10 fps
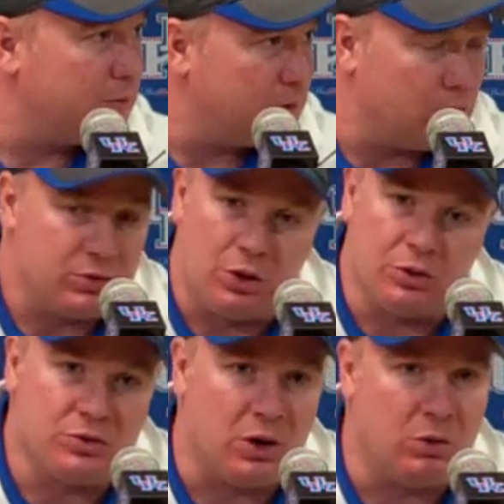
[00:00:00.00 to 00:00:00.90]
go
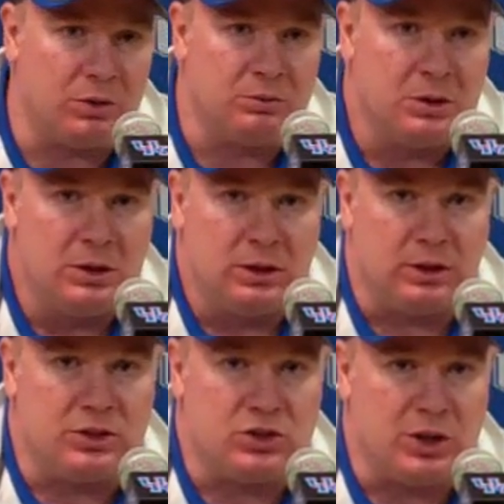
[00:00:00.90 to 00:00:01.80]
toe-to-toe and
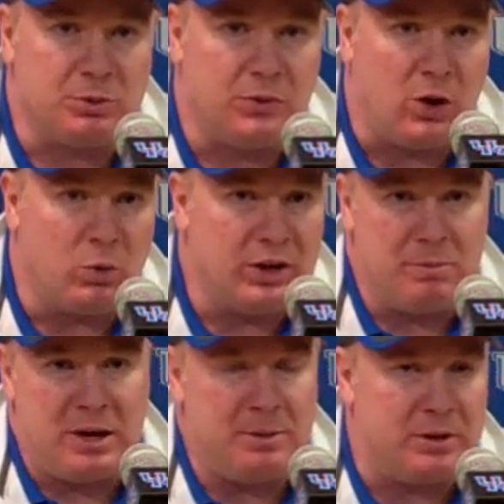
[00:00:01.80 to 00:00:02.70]
let the chips fall where they
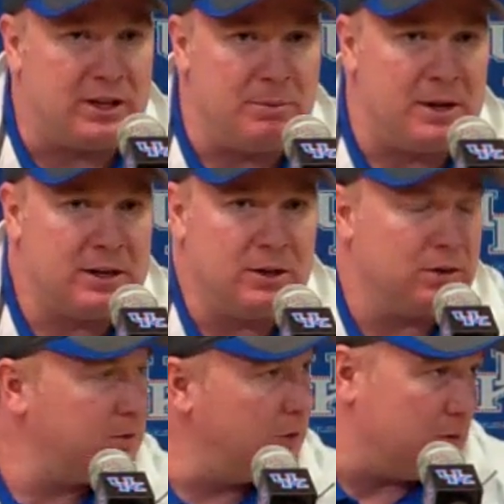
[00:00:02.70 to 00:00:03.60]
may. But they make you, they do